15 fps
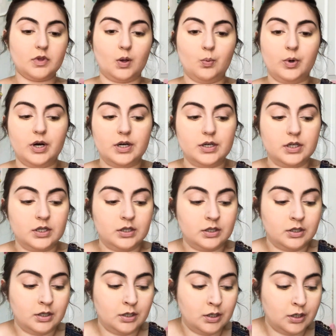we're gonna,
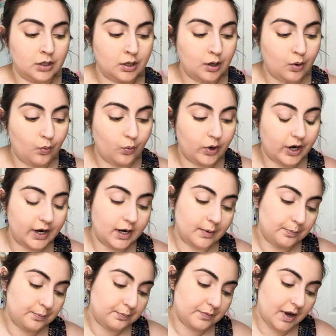
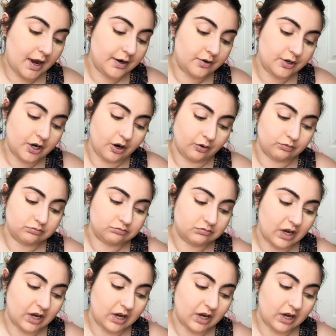I don't know.